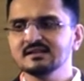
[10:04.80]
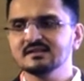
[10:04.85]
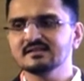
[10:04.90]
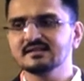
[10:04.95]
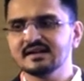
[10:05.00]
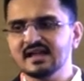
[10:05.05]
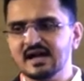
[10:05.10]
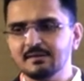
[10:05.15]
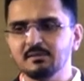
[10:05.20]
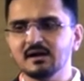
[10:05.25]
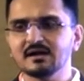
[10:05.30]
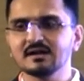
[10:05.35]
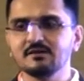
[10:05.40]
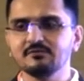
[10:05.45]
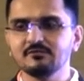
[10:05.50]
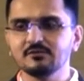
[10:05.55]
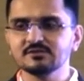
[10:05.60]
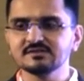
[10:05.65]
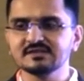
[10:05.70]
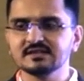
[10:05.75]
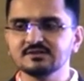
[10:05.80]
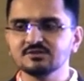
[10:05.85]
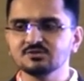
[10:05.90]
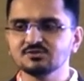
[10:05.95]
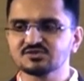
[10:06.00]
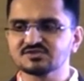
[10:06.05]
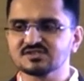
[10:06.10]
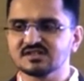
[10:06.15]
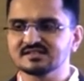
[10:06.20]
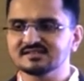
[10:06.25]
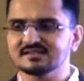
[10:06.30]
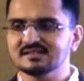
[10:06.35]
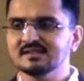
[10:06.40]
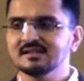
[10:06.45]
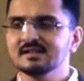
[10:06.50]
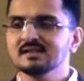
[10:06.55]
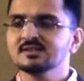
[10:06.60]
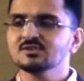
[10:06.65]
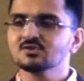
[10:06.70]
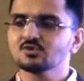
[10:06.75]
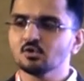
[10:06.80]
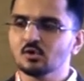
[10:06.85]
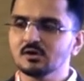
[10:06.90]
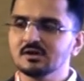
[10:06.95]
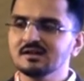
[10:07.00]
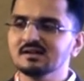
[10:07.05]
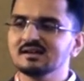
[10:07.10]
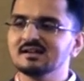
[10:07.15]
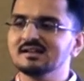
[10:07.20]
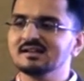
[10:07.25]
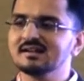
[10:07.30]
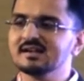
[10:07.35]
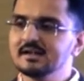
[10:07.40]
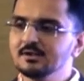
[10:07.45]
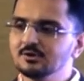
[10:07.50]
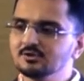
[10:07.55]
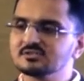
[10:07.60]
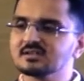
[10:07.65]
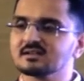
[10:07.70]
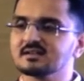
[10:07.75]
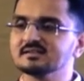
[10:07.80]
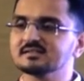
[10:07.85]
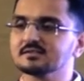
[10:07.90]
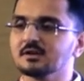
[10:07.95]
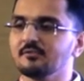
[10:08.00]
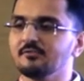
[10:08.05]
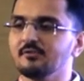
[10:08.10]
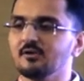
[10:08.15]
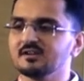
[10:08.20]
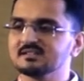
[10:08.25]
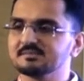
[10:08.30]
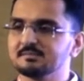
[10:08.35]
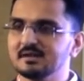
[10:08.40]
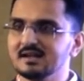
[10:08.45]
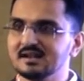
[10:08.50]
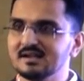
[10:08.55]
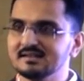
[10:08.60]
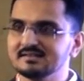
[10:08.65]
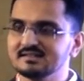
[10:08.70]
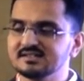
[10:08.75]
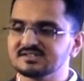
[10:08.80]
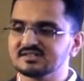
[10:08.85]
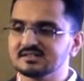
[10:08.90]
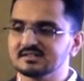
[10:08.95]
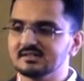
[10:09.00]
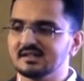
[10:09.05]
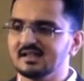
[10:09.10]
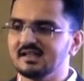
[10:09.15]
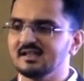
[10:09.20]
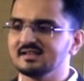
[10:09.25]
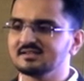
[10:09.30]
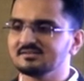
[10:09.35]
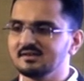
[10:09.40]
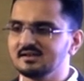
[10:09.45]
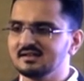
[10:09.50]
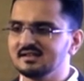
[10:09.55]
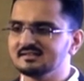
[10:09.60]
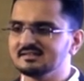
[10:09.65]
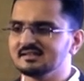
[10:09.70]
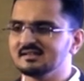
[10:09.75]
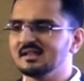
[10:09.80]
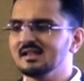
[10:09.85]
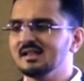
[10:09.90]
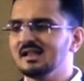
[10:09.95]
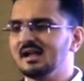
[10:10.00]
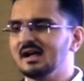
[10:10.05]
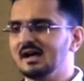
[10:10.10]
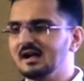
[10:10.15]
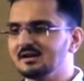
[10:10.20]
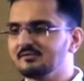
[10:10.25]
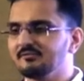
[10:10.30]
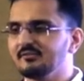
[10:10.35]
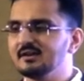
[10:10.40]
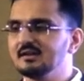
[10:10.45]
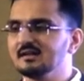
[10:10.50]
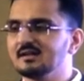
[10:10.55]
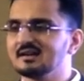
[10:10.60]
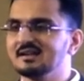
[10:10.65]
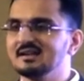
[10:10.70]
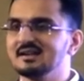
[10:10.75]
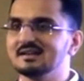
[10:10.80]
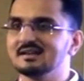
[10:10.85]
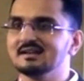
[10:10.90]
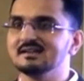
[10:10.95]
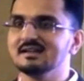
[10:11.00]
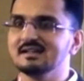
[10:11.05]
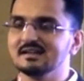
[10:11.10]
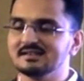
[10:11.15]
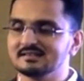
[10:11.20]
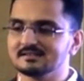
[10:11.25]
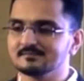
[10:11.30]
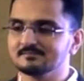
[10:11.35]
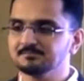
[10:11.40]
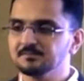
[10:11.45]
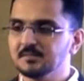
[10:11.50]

the dapagliflozin users showed reduced risk of hospitalization as well as heart failure related death.